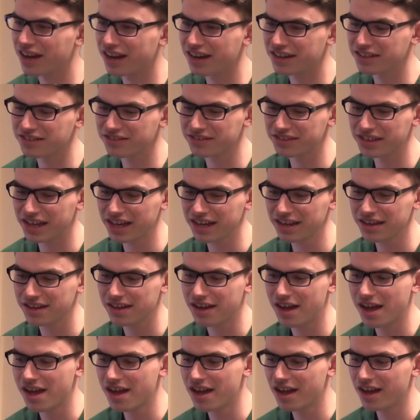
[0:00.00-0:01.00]
hard on that.
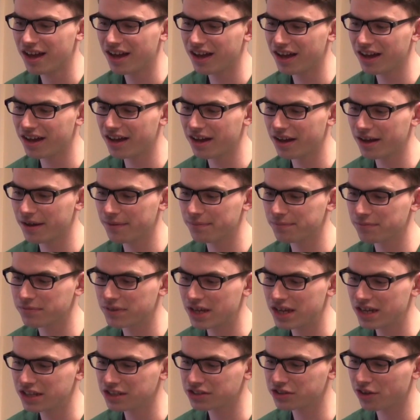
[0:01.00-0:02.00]

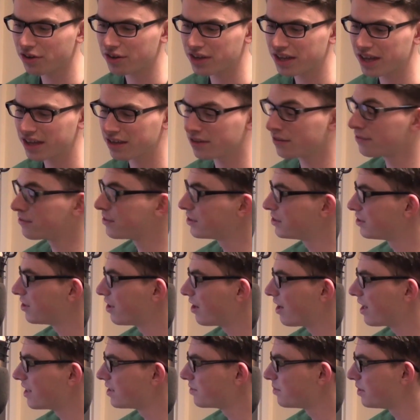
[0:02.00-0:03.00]
Shall I kick off the show
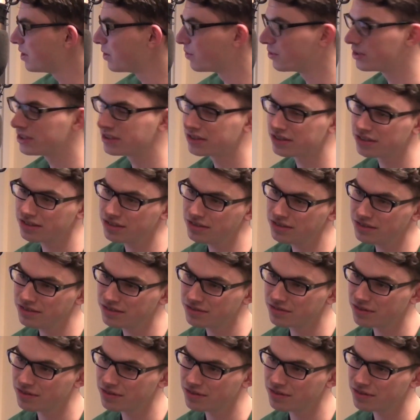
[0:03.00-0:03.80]
as we always do?